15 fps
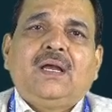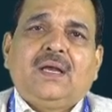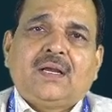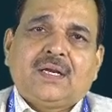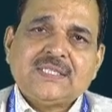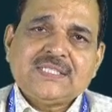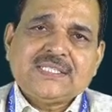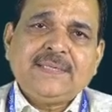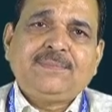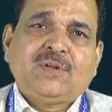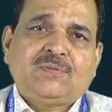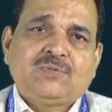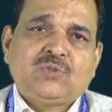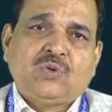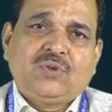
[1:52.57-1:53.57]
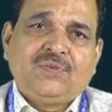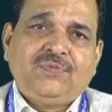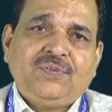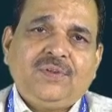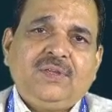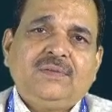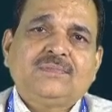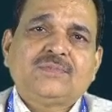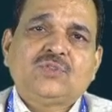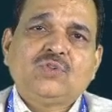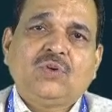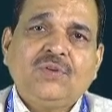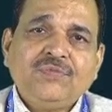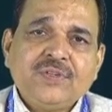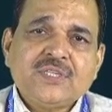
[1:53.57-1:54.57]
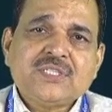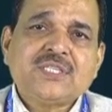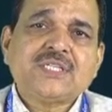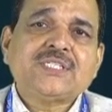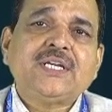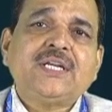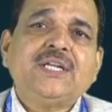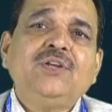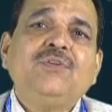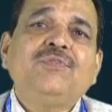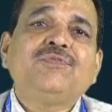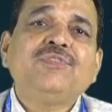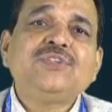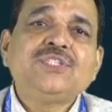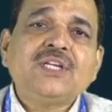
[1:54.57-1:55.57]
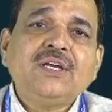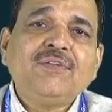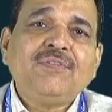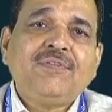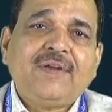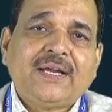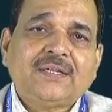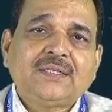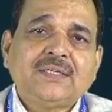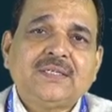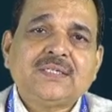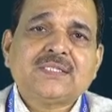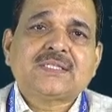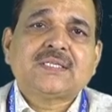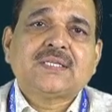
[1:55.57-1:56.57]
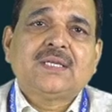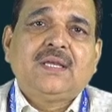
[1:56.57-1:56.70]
Concept of geography. Geography is the study of physical factors